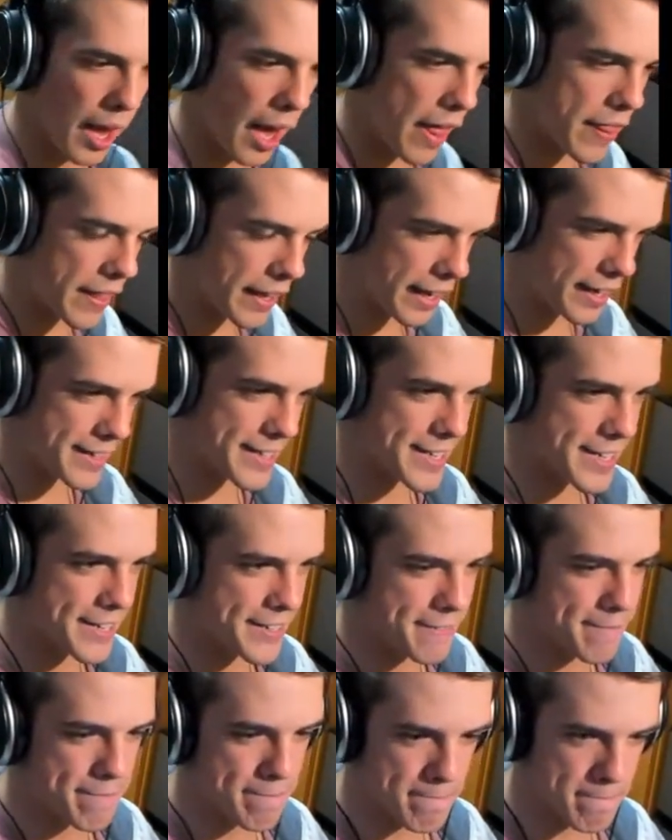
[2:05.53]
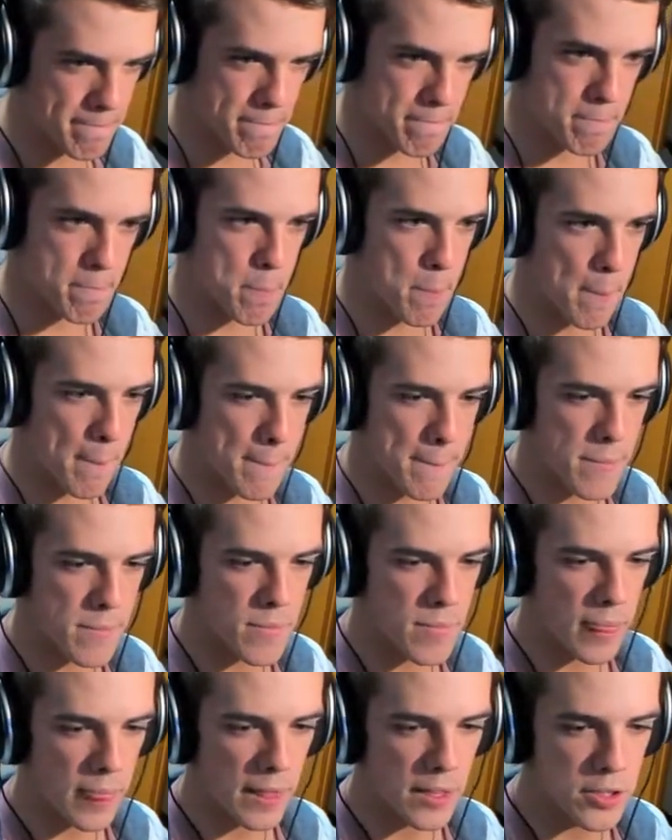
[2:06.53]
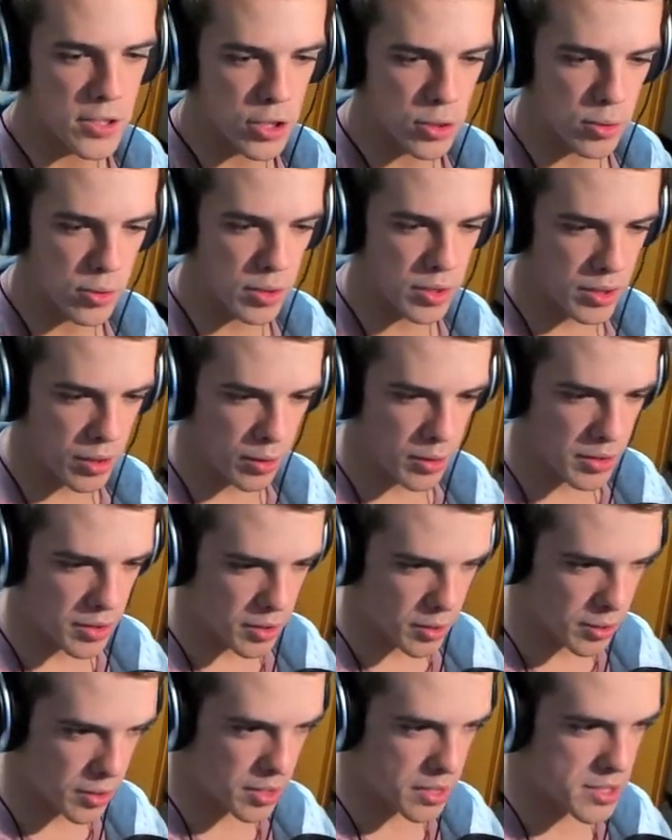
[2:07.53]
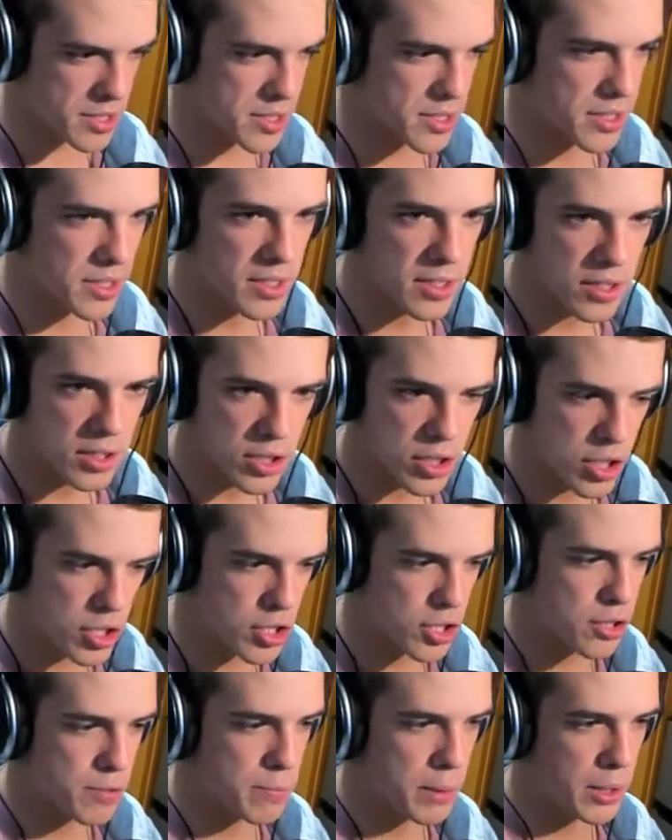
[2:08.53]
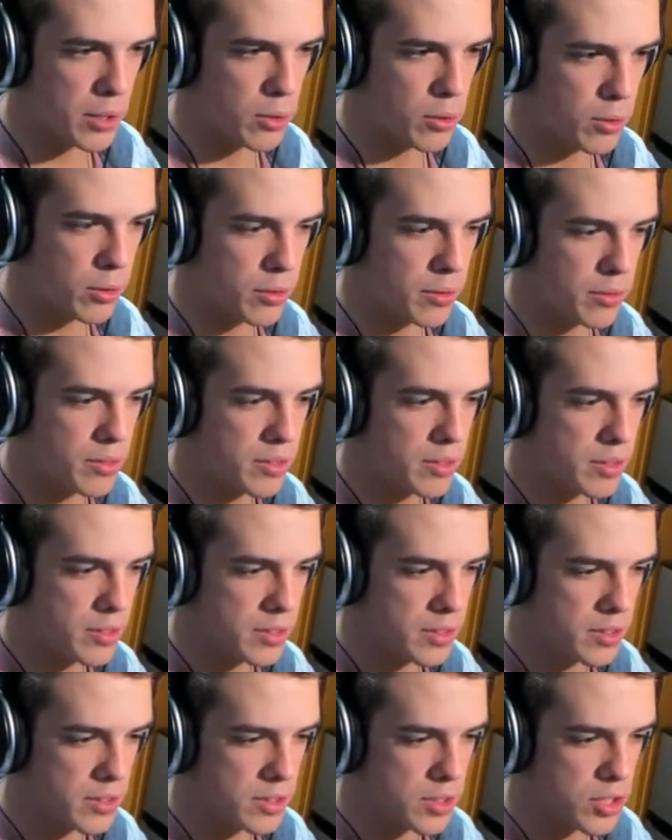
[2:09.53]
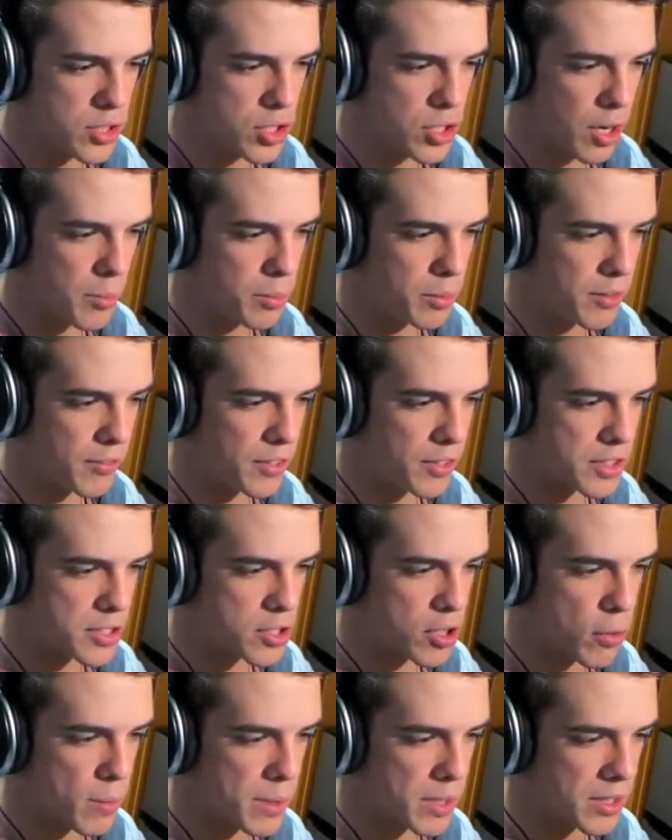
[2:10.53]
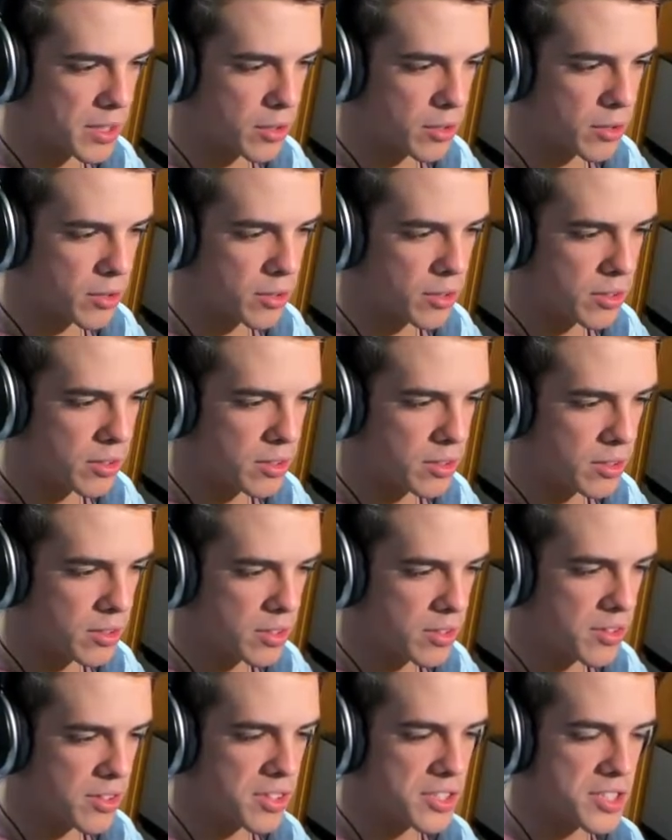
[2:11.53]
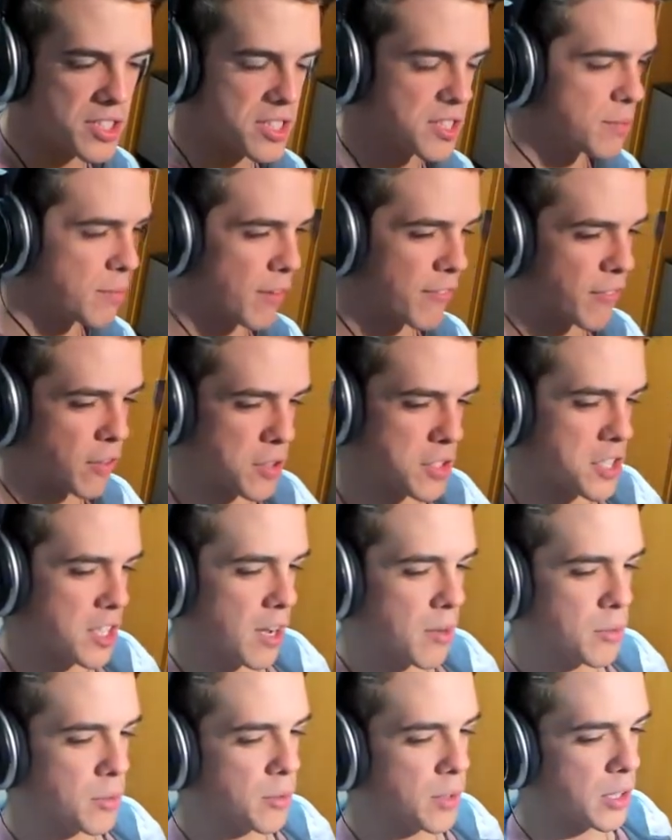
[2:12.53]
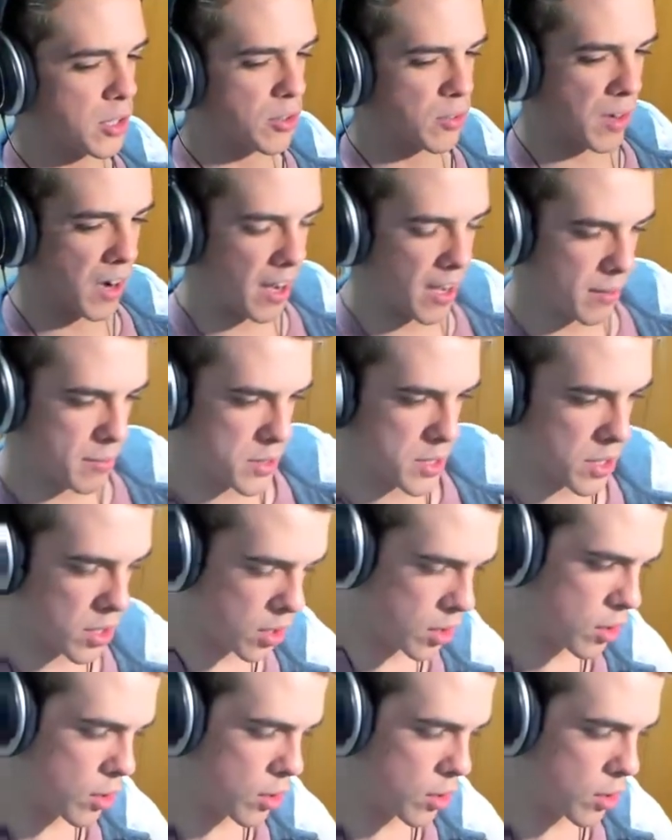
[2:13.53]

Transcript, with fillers: I think I did it. So you're really going to do this? Shh, be cool. Shoplifting is no big deal. This isn't my first time doing crimes.